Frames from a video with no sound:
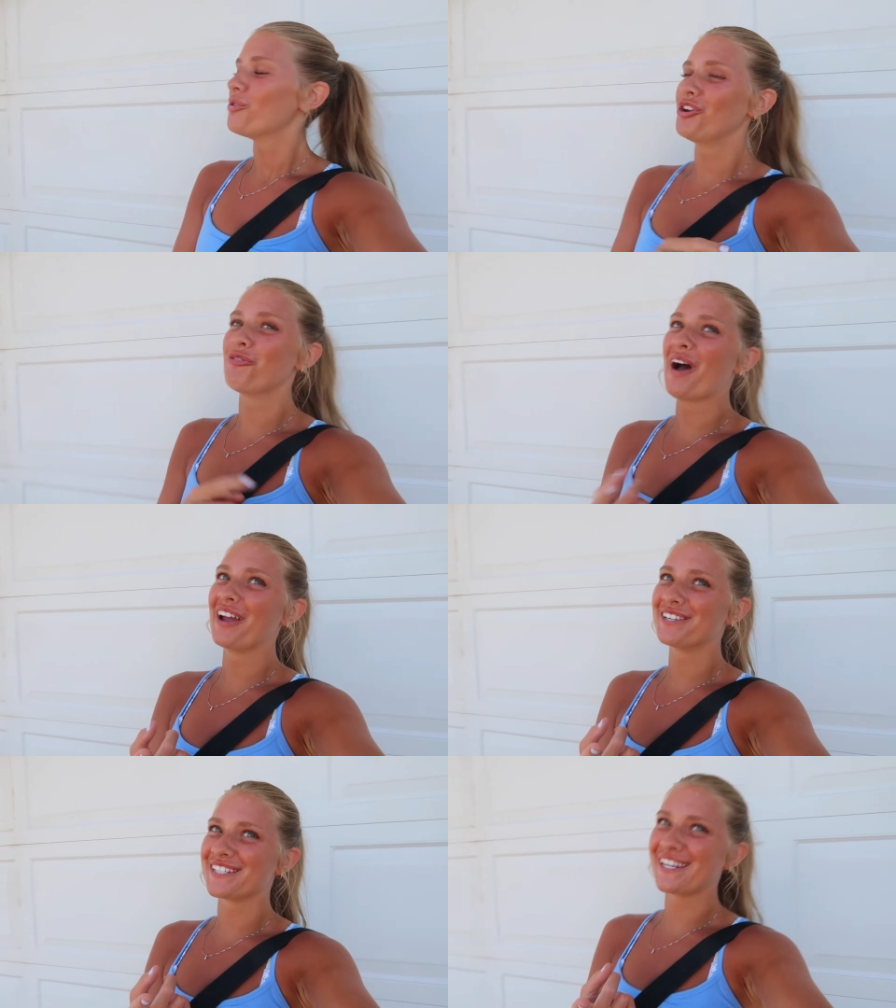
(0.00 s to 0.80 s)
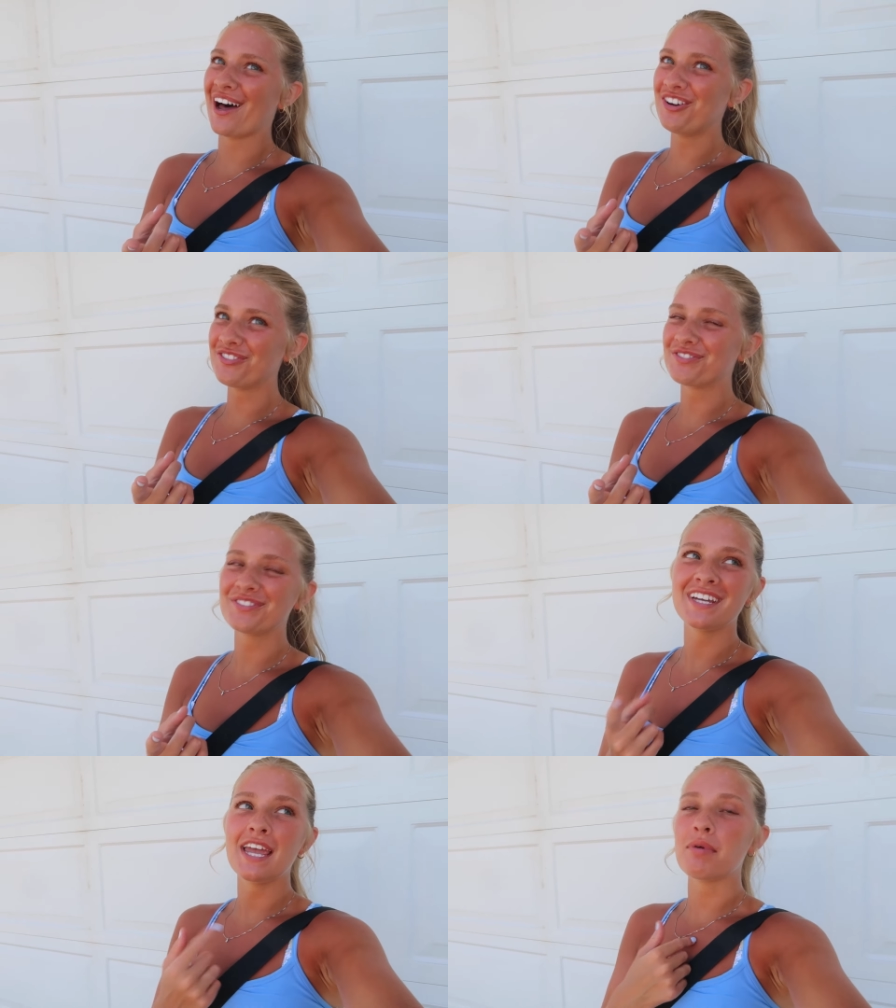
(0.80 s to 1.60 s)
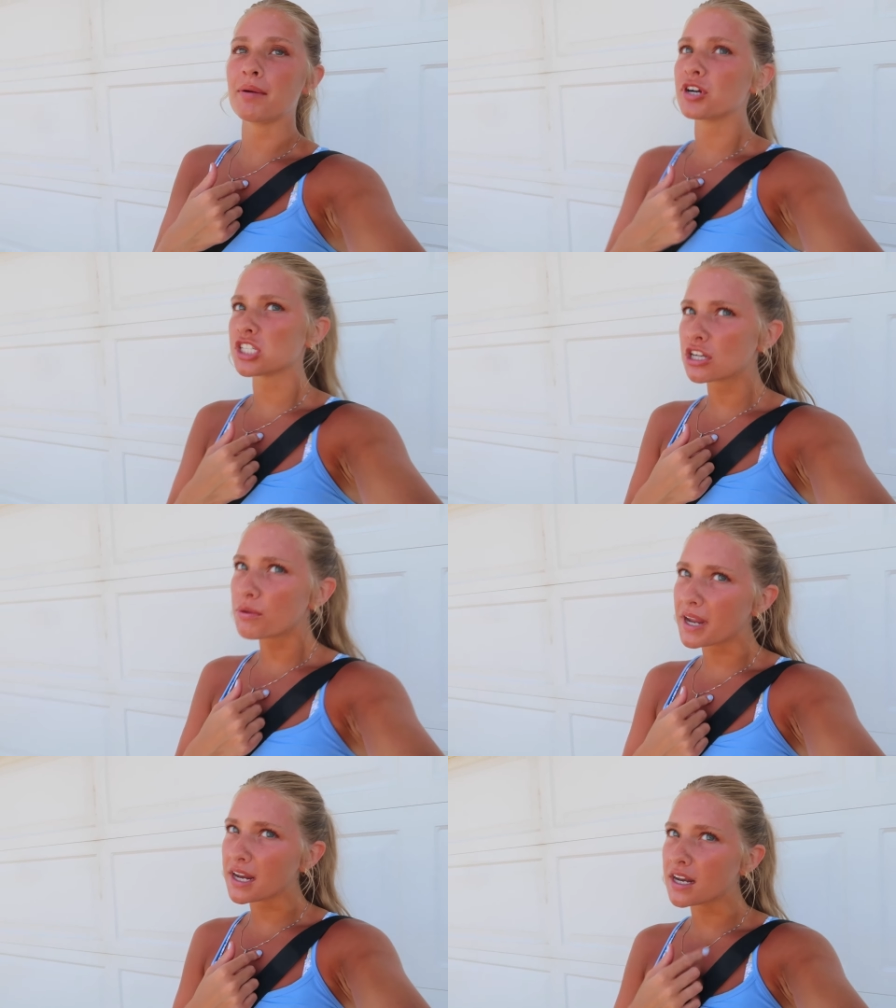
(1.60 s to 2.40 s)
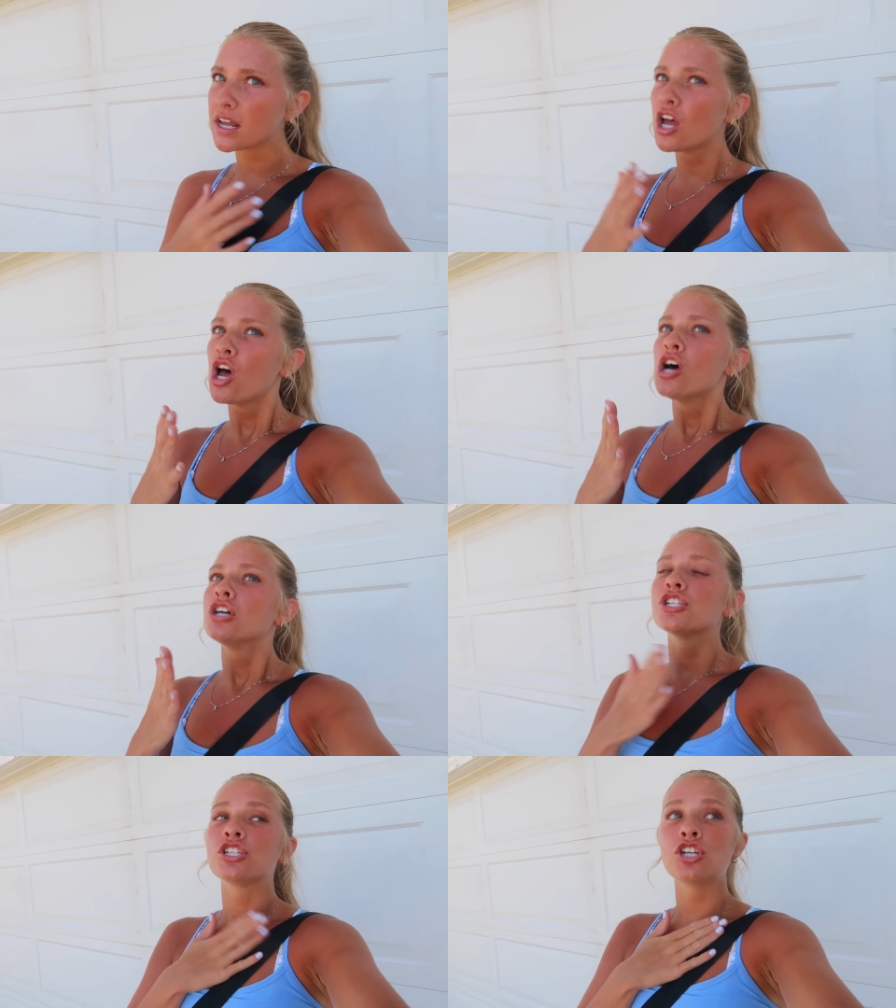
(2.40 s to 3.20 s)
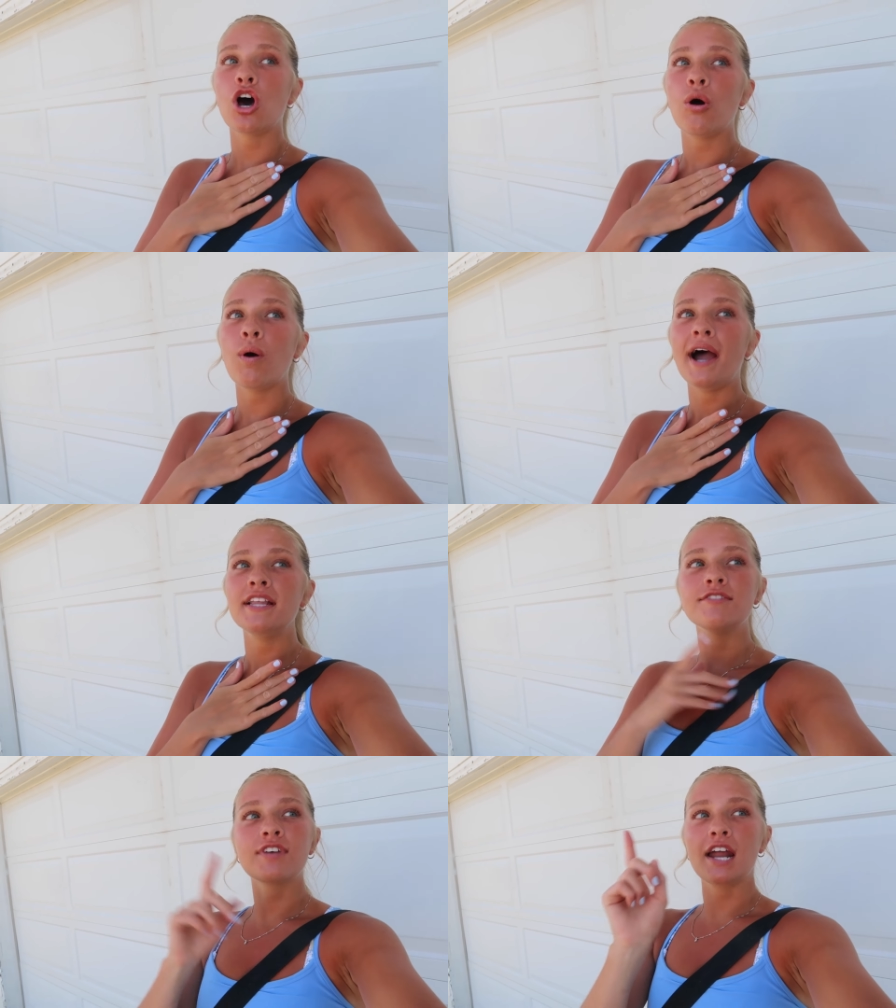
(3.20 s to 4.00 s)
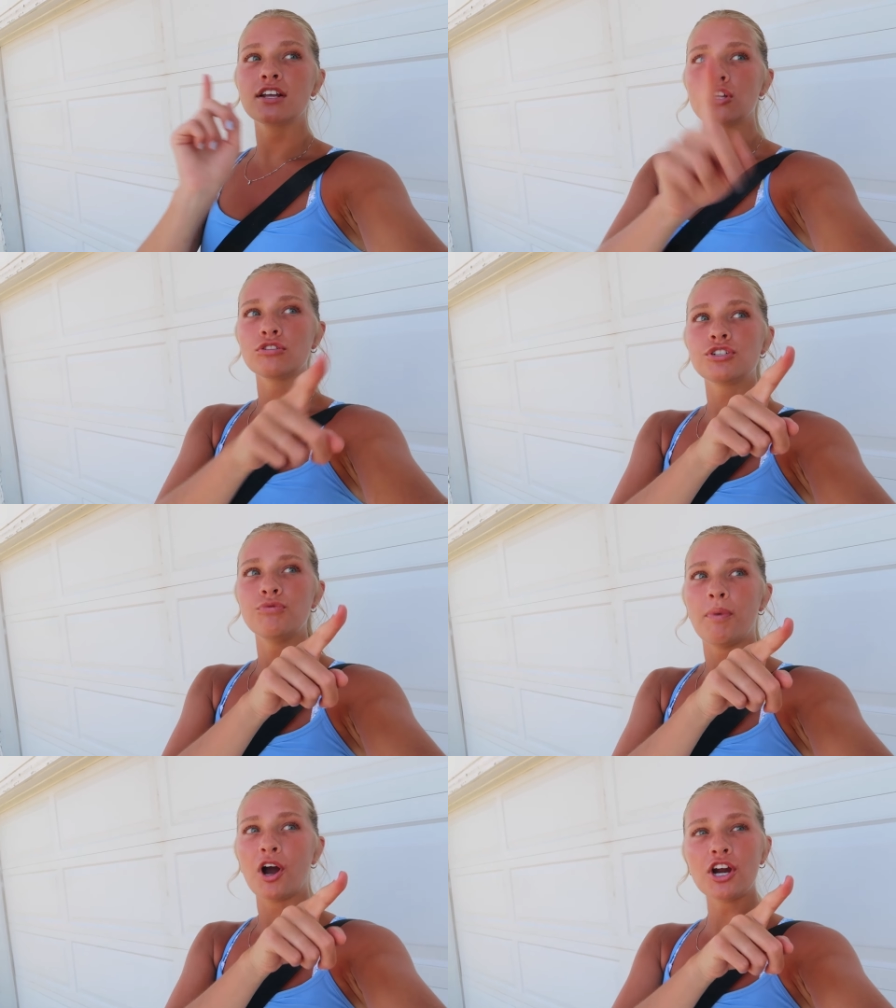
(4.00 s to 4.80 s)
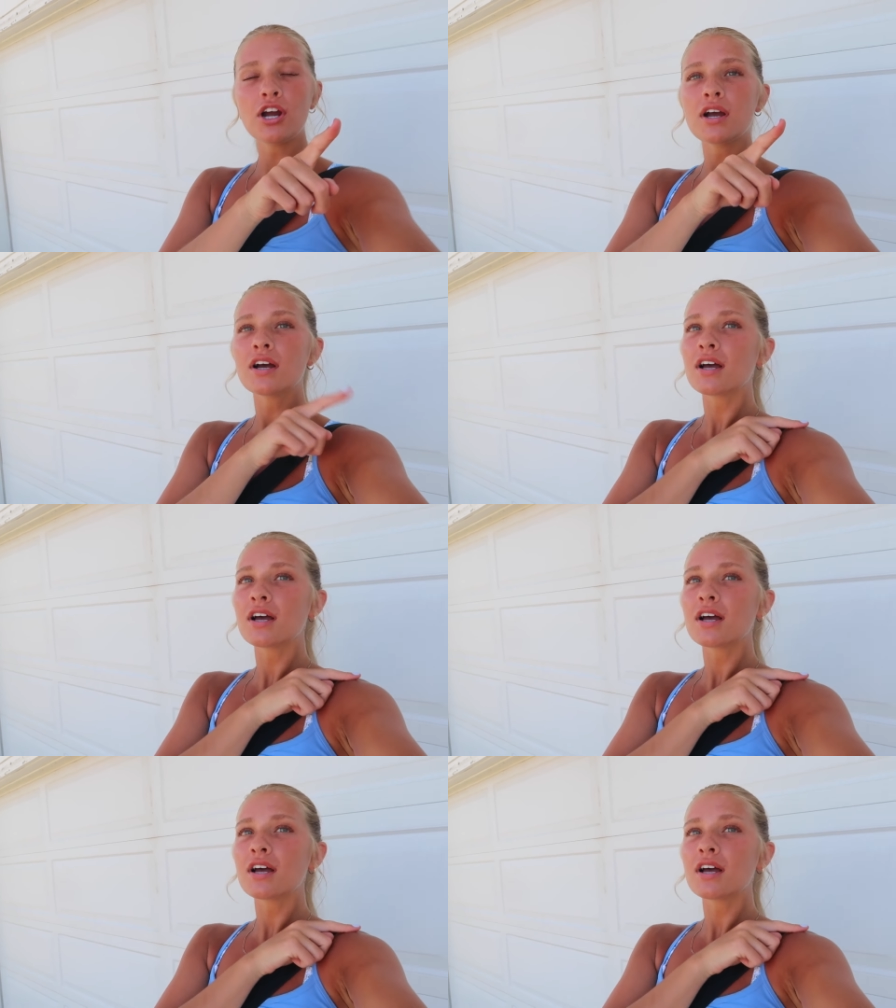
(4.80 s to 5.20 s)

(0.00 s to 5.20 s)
when you're by yourself in my personal opinion. So I live kind of close to a park.